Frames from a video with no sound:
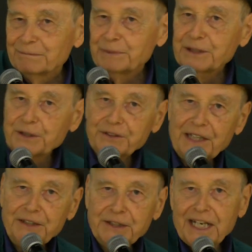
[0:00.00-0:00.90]
Because,
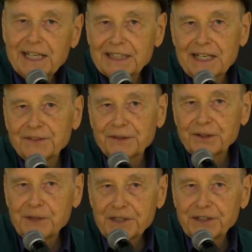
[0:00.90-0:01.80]
and you can't answer the
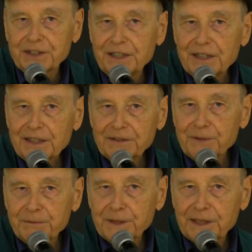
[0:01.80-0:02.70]
question. Like
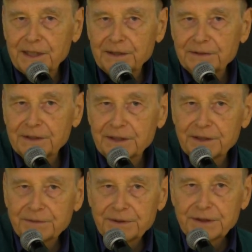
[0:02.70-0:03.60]
when my
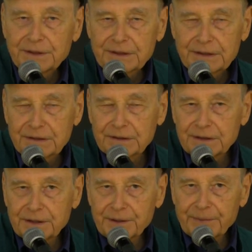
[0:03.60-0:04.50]

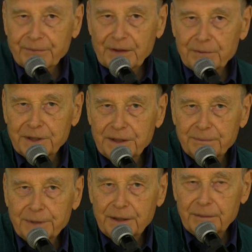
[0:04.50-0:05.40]

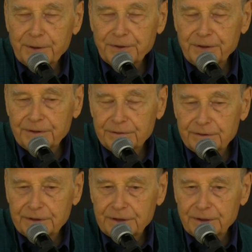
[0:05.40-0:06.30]
a
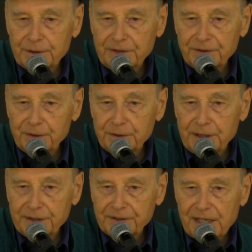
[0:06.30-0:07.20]
person, you know, who has no
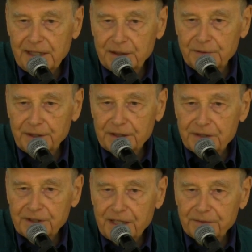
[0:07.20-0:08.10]
understanding of that
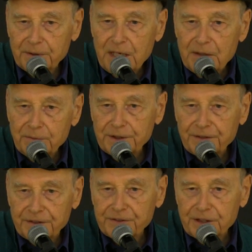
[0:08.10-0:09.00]
culture asks, well, what
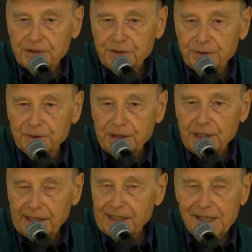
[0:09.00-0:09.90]
does this drug
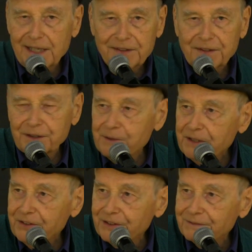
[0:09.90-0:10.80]
do? I can't answer the
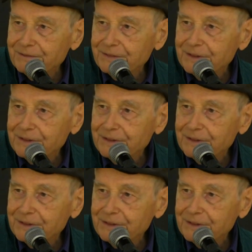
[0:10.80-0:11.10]
question.